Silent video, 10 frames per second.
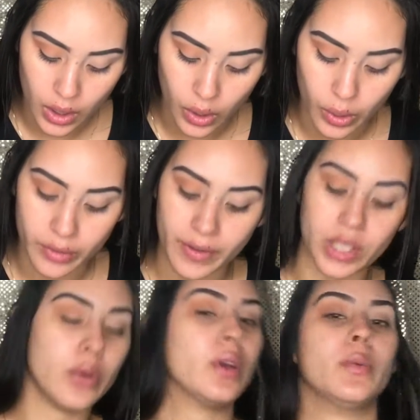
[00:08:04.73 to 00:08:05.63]
oh, if I
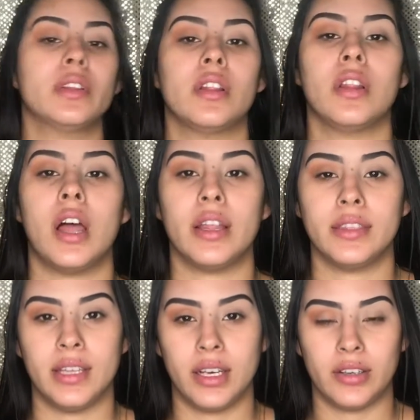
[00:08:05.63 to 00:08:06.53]
go in with a
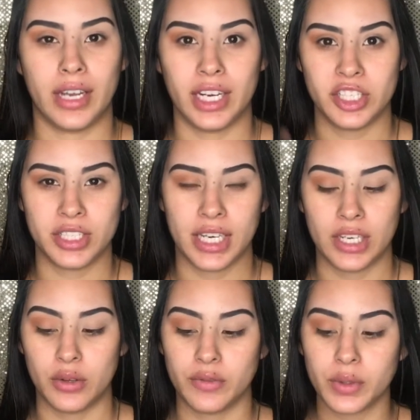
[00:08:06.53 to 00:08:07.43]
lot, then I'll kind of just get
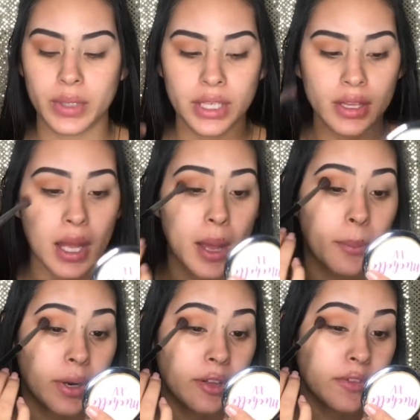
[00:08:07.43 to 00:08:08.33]
it over with.
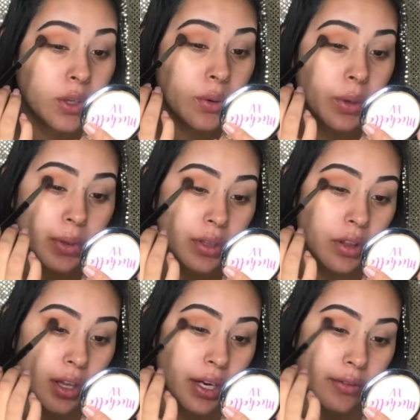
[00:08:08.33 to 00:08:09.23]
But if you go in with a
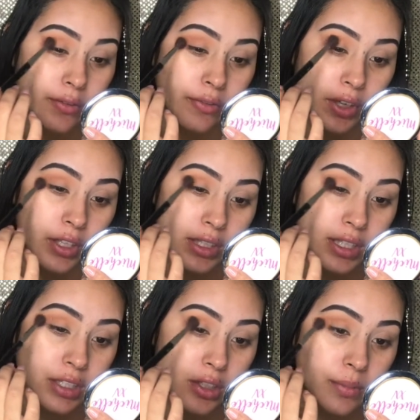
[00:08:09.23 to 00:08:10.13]
lot at first,
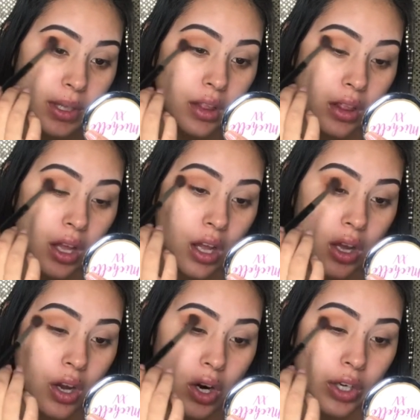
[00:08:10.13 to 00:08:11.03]
it's going to be a
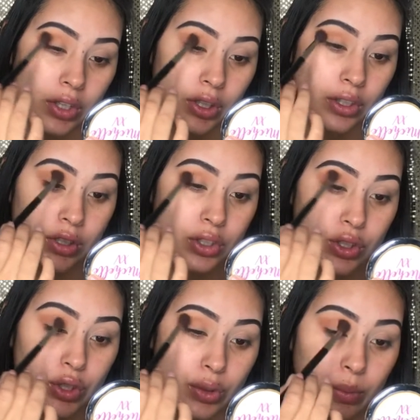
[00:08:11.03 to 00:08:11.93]
lot harder
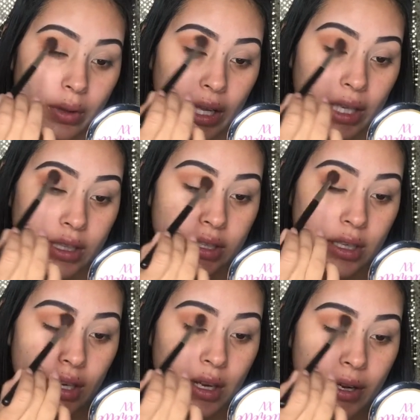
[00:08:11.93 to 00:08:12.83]
to blend.
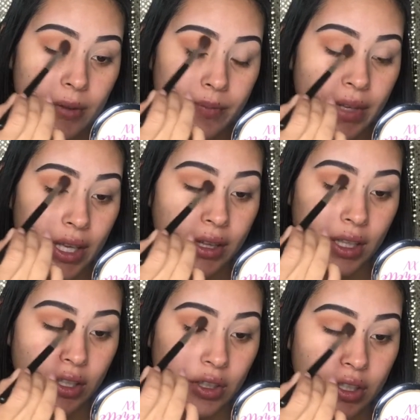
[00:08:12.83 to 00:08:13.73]
And
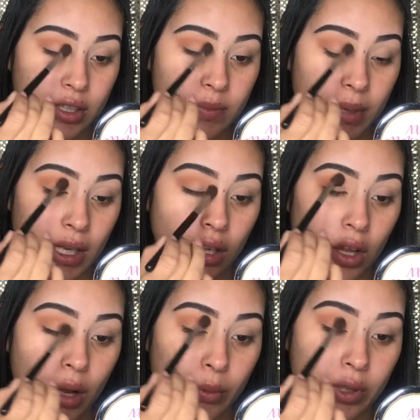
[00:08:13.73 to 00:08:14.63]
then you're going to spend a
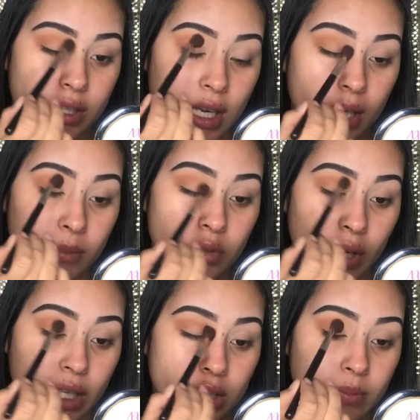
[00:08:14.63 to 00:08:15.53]
lot more time
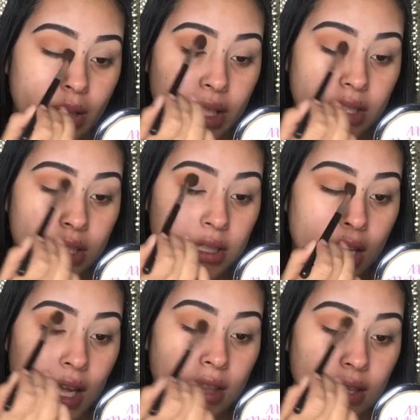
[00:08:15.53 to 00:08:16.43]
trying to blend it
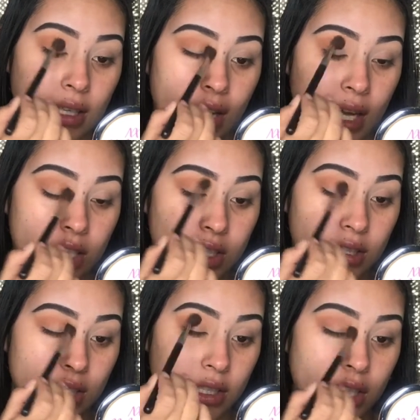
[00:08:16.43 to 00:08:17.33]
than
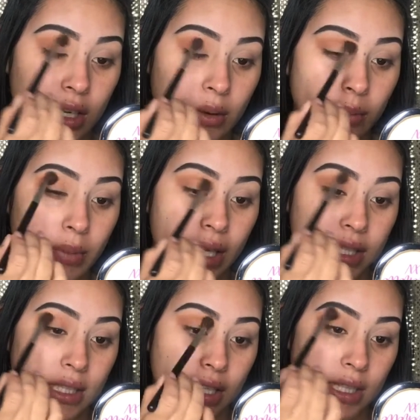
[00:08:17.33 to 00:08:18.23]
actually
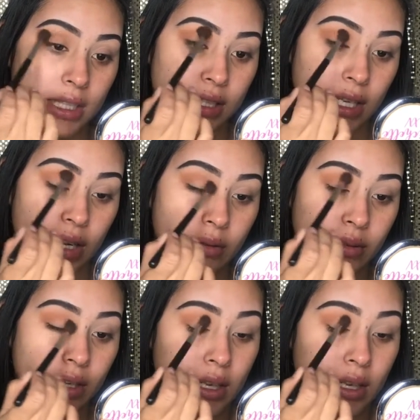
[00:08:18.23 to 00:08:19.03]
placing it down.